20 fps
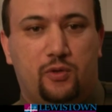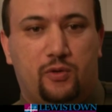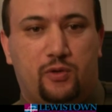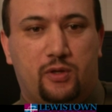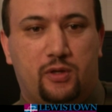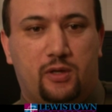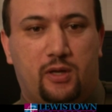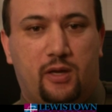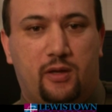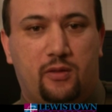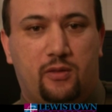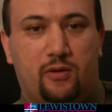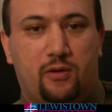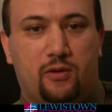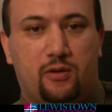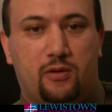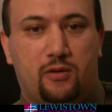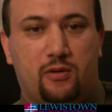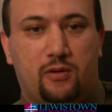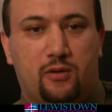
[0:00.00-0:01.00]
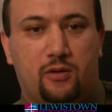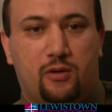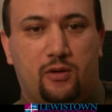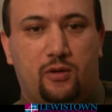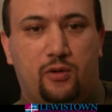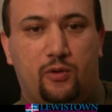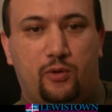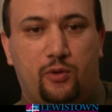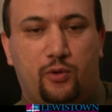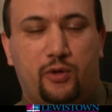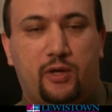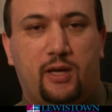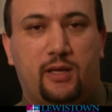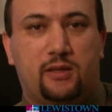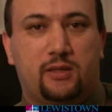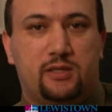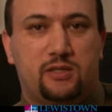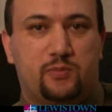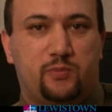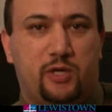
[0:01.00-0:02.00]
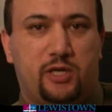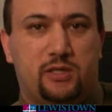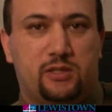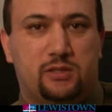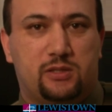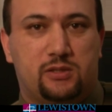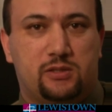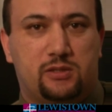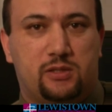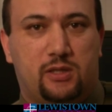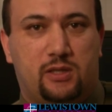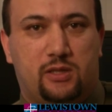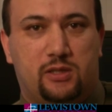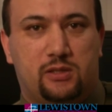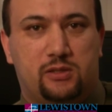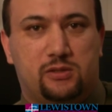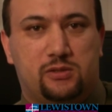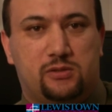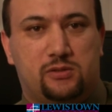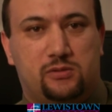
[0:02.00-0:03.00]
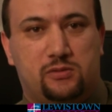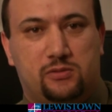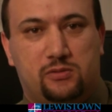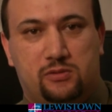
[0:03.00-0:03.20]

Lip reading: You can either look at these patients as